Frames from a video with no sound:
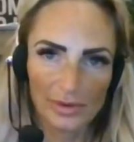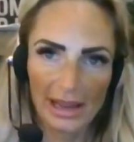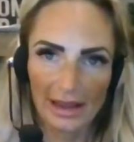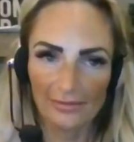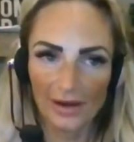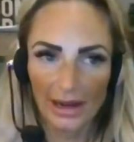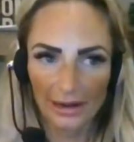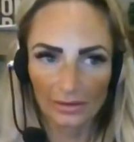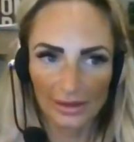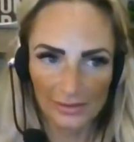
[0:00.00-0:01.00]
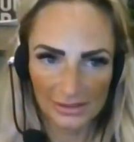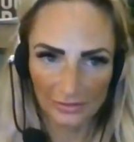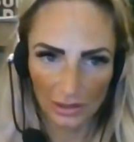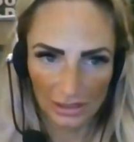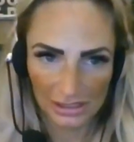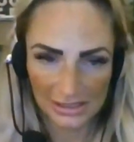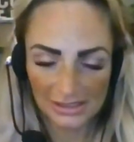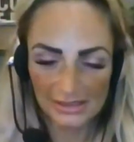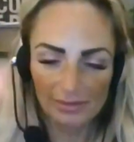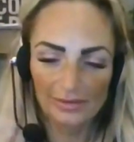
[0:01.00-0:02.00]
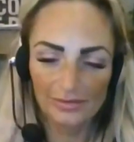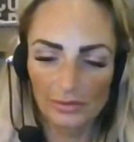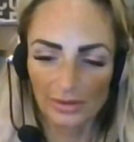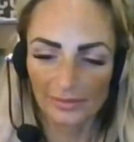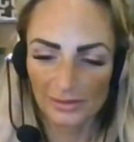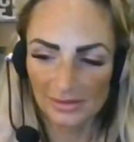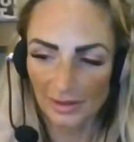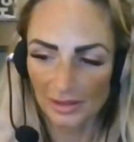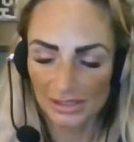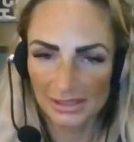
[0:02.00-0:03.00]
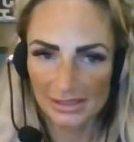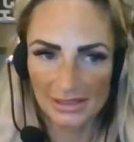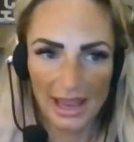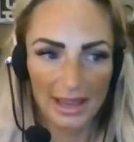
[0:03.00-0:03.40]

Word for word: we have higher levels of consciousness and lower levels of consciousness,